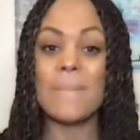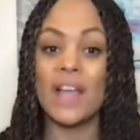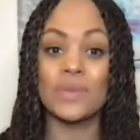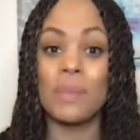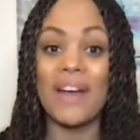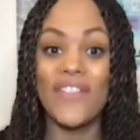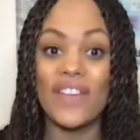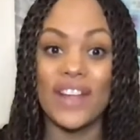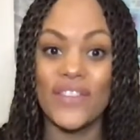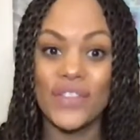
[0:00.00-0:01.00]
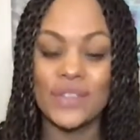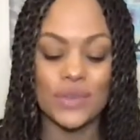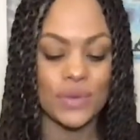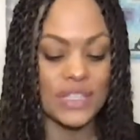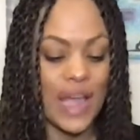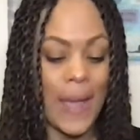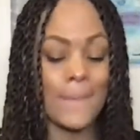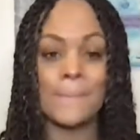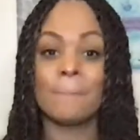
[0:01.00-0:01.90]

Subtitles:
As one of my favorite influencers would say,